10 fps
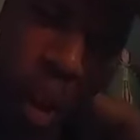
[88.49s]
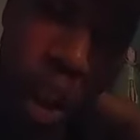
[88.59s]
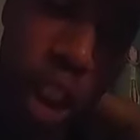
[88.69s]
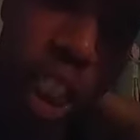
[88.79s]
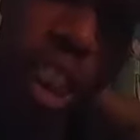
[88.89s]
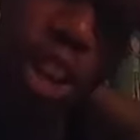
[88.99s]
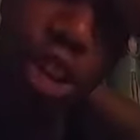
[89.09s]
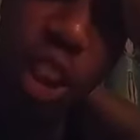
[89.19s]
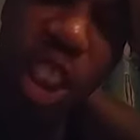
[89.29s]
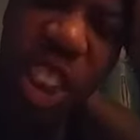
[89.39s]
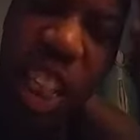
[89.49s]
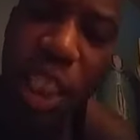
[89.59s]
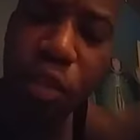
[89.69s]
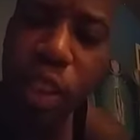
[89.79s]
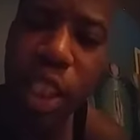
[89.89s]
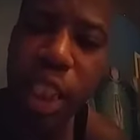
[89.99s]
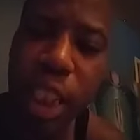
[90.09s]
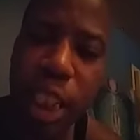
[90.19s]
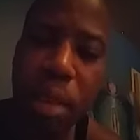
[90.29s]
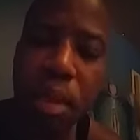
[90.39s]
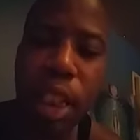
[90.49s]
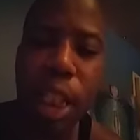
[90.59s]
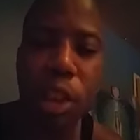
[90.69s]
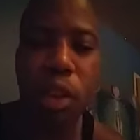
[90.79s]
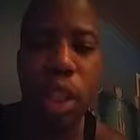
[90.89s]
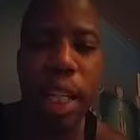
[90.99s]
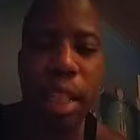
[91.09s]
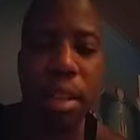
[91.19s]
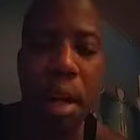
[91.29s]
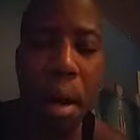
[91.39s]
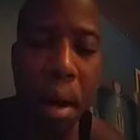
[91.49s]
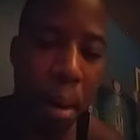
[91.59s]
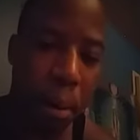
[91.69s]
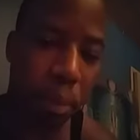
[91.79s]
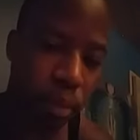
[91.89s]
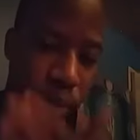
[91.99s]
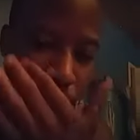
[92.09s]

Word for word: you look at the tree shades for the leaves, and you look at the um,